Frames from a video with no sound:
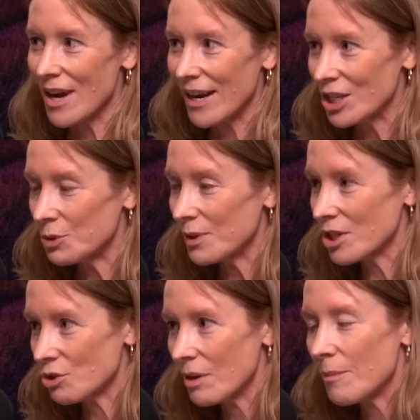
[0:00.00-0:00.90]
dieting to an
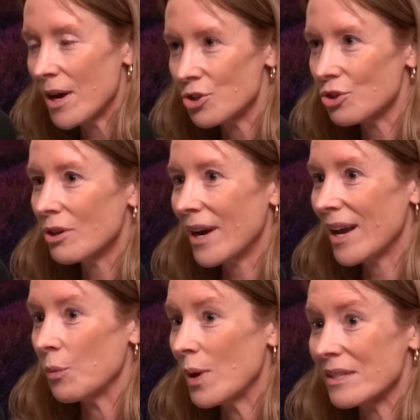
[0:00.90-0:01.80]
extreme measure
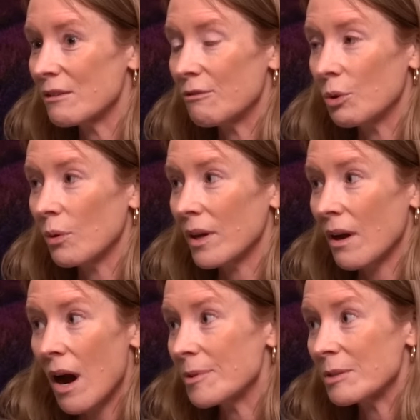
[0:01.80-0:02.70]
and wasn't fueling
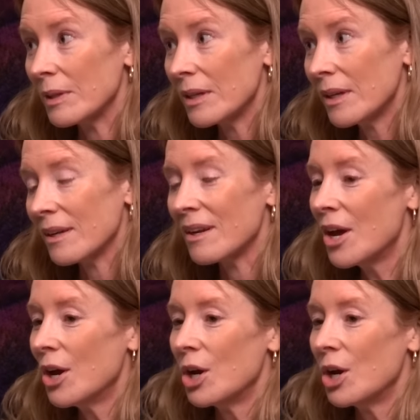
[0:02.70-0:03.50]
optimally, and